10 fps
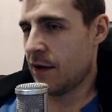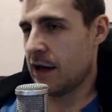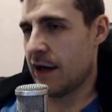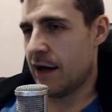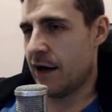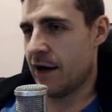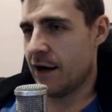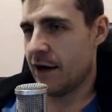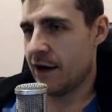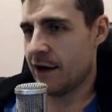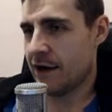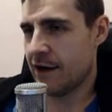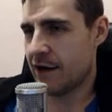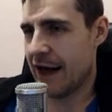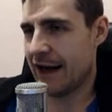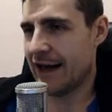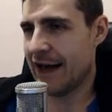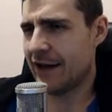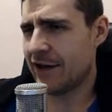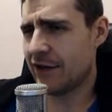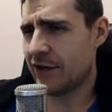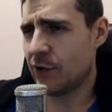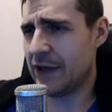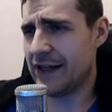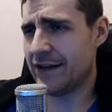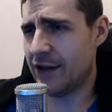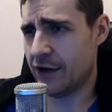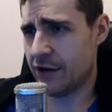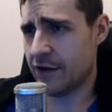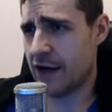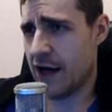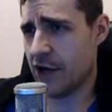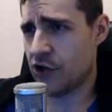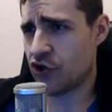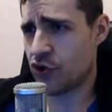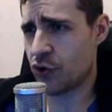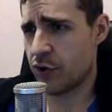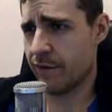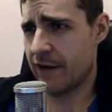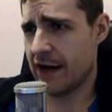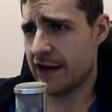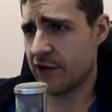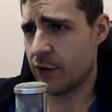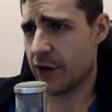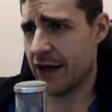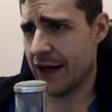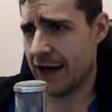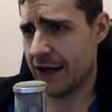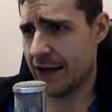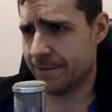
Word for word: I like to eat here. Unsure when is okay.